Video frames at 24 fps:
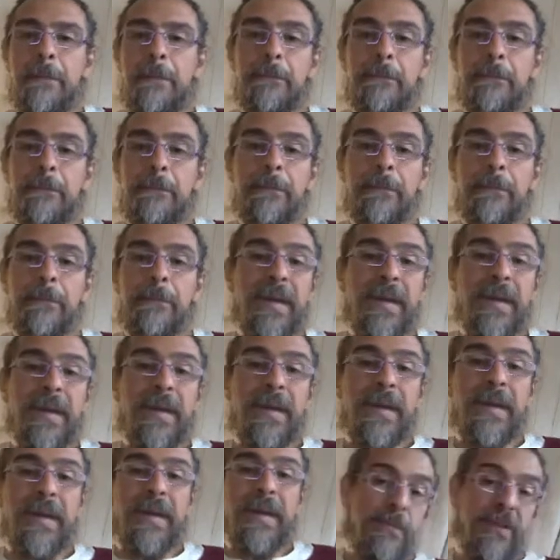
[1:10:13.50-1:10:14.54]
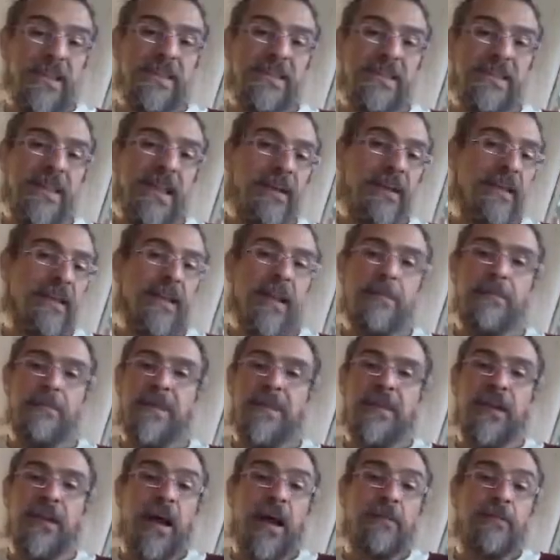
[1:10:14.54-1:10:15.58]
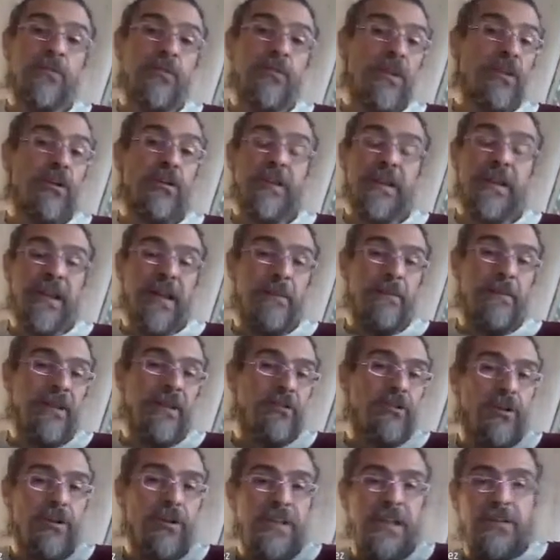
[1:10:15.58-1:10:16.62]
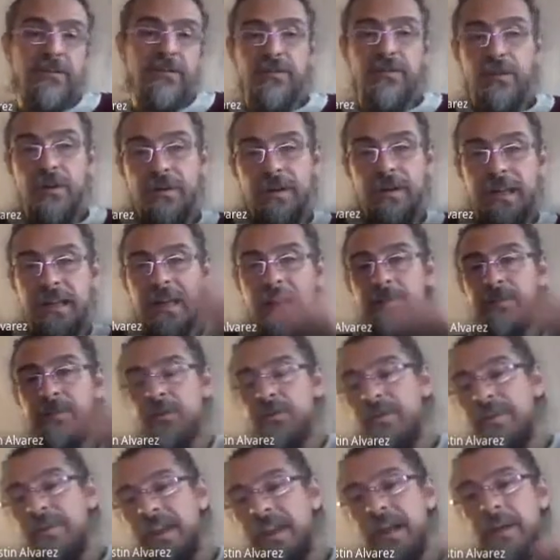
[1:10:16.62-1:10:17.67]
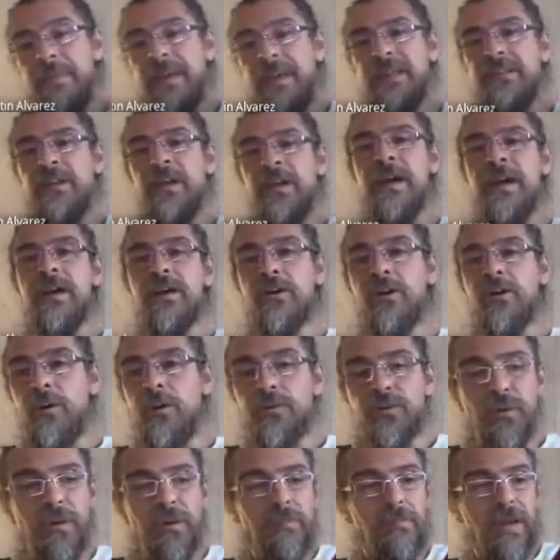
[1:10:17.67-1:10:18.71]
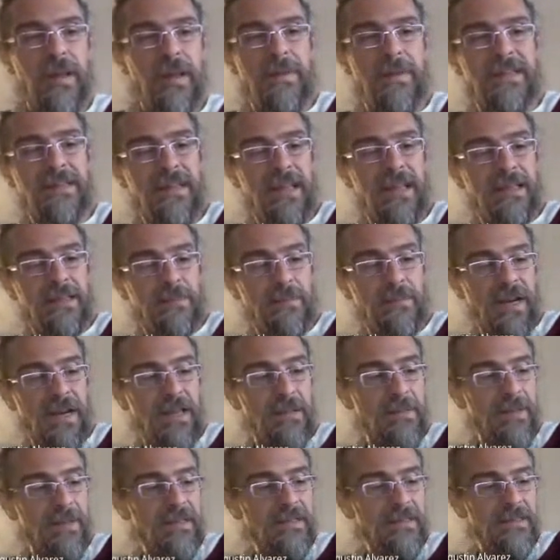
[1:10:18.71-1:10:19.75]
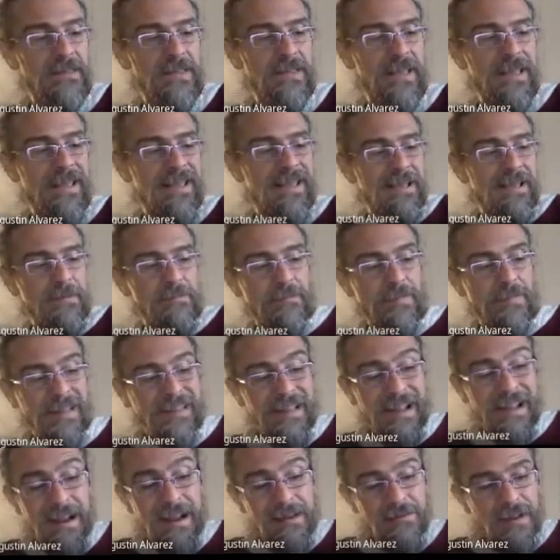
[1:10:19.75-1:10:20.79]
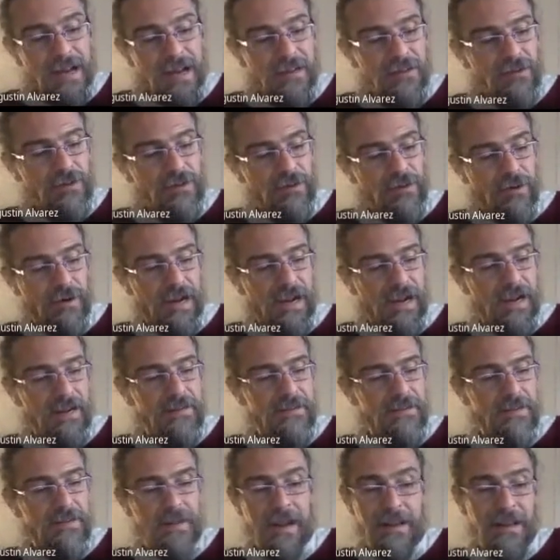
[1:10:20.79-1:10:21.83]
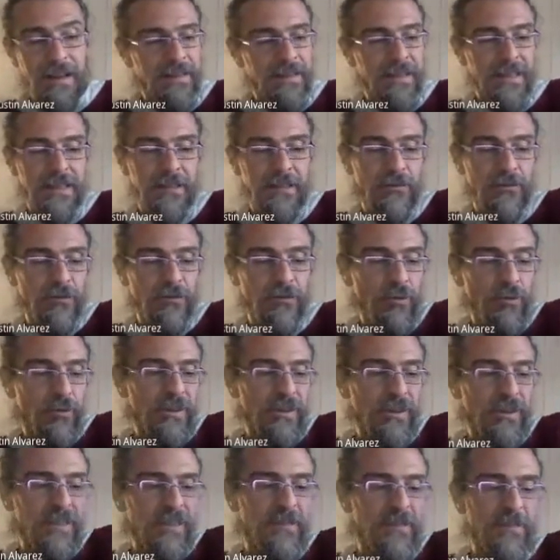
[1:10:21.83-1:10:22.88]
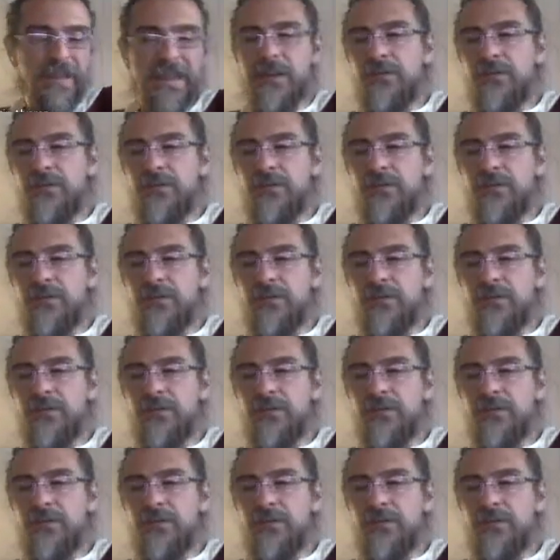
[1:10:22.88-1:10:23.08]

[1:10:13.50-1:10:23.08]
But in principle, this technique can be done with other Hamiltonians. You only have to think a bit how to implement the experiments. But I don't know. I didn't do it, but I don't